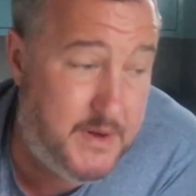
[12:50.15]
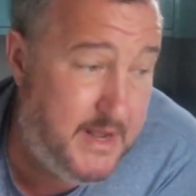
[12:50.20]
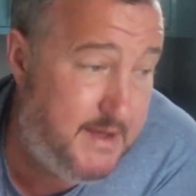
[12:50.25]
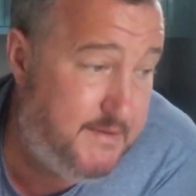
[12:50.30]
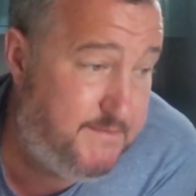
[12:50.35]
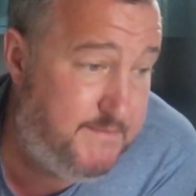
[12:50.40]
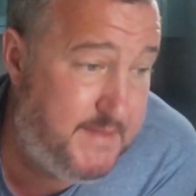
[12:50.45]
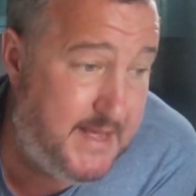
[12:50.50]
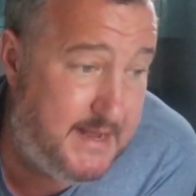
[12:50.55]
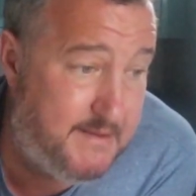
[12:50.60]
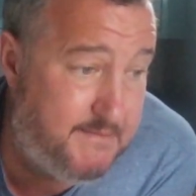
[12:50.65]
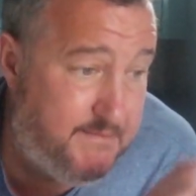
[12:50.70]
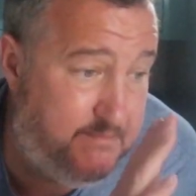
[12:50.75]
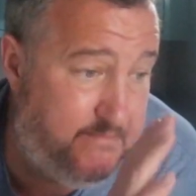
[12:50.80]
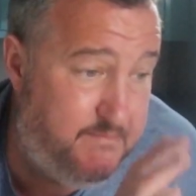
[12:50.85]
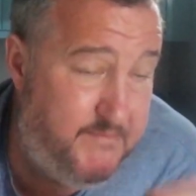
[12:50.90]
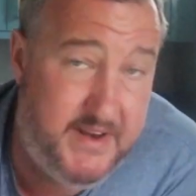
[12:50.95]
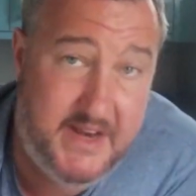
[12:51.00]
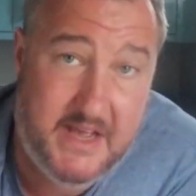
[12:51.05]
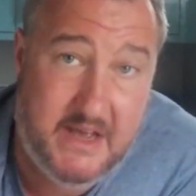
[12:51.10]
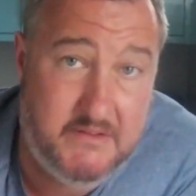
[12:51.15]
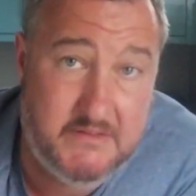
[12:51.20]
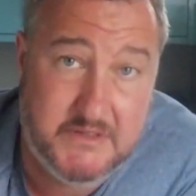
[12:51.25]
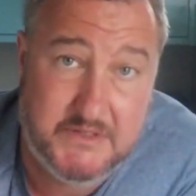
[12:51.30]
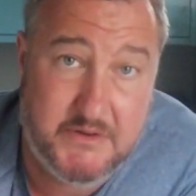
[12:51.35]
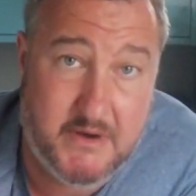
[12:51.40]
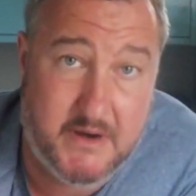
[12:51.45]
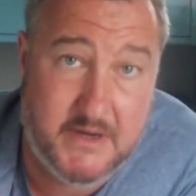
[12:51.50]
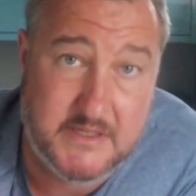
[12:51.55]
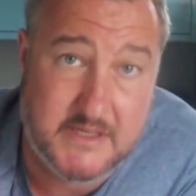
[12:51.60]
That video is
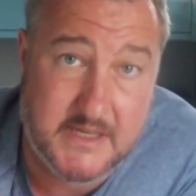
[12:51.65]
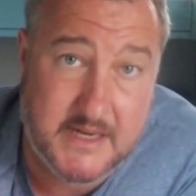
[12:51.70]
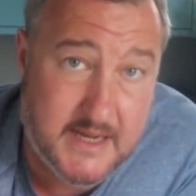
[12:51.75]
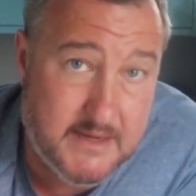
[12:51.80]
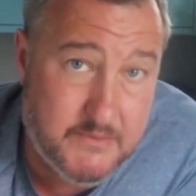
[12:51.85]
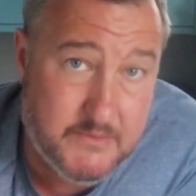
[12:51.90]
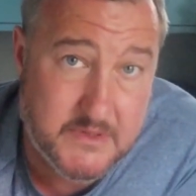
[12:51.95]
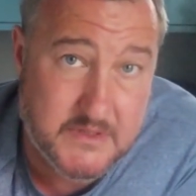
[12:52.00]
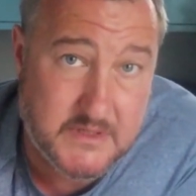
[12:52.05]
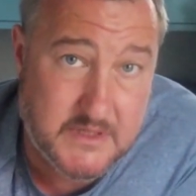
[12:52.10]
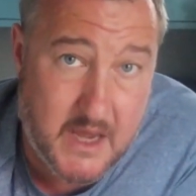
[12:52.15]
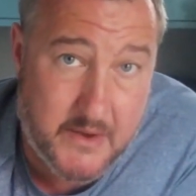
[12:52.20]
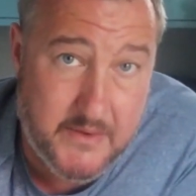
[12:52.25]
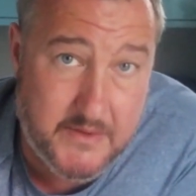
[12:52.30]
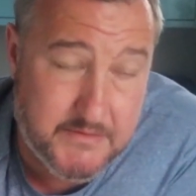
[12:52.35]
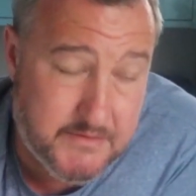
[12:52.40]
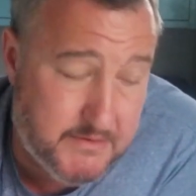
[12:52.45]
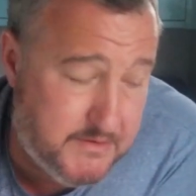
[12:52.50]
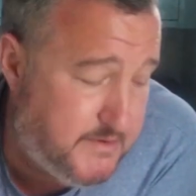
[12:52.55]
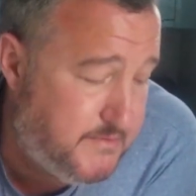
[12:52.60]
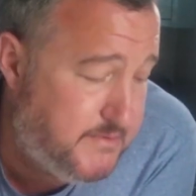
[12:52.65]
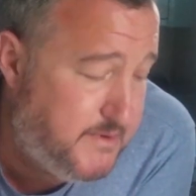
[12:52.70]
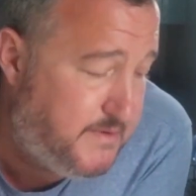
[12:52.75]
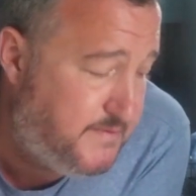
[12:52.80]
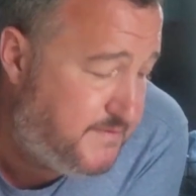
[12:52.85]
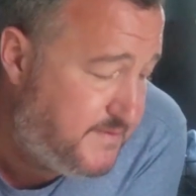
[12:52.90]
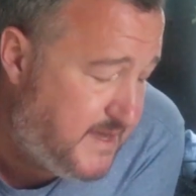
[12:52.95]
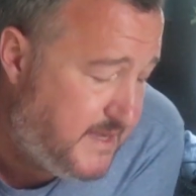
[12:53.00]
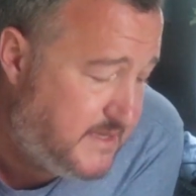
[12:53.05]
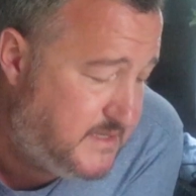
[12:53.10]
crazy. That one's going through the
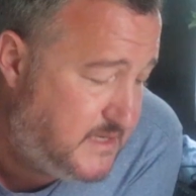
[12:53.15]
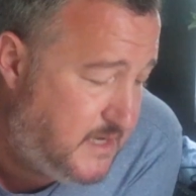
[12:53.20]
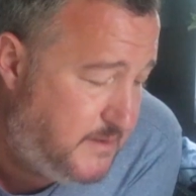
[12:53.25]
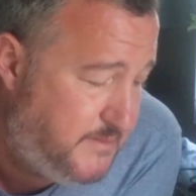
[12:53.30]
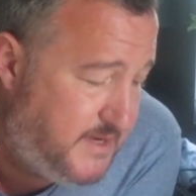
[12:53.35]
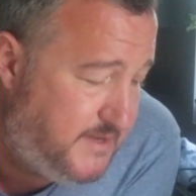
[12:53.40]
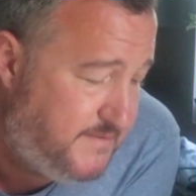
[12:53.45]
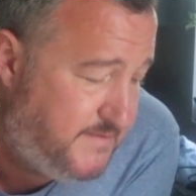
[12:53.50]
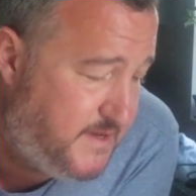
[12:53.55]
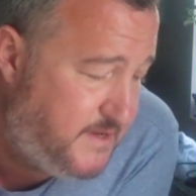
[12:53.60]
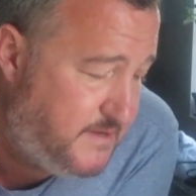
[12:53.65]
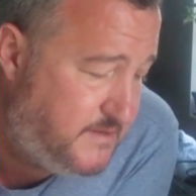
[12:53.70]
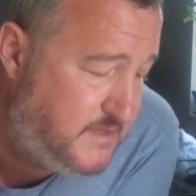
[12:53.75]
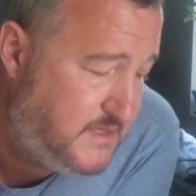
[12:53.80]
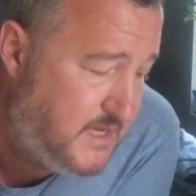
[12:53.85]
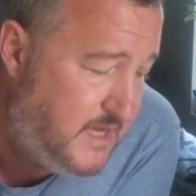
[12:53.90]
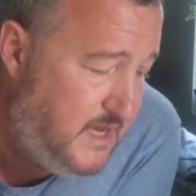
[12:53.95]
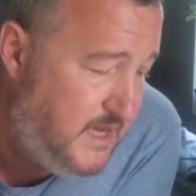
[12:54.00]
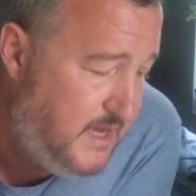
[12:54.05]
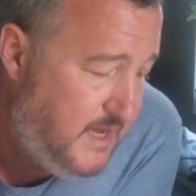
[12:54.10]
roof, getting so many views.